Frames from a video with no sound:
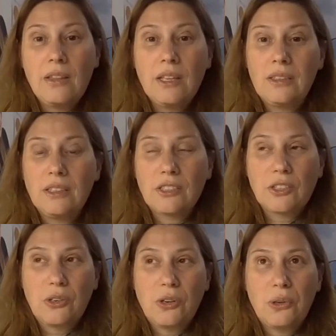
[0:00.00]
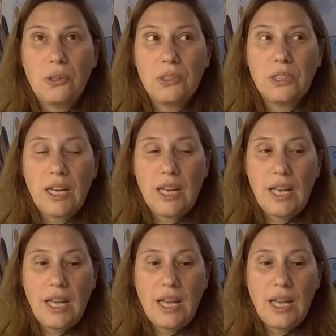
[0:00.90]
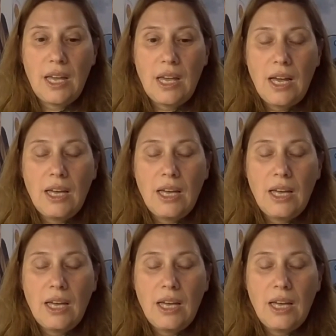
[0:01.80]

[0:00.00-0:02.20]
that is called a,